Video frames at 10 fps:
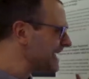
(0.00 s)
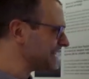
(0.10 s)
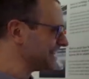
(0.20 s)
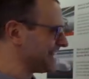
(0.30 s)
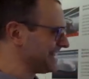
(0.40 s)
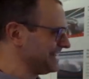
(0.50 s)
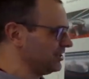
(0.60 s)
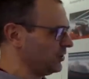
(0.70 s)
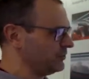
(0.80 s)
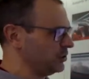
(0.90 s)

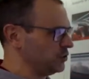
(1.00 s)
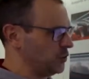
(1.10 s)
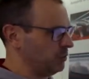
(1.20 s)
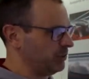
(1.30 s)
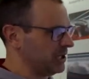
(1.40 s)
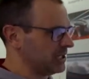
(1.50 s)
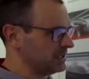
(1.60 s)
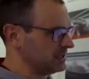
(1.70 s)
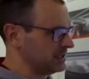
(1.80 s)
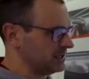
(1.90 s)
excited of the new
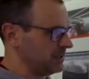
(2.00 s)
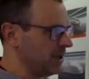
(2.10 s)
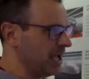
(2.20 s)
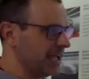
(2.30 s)
braking system.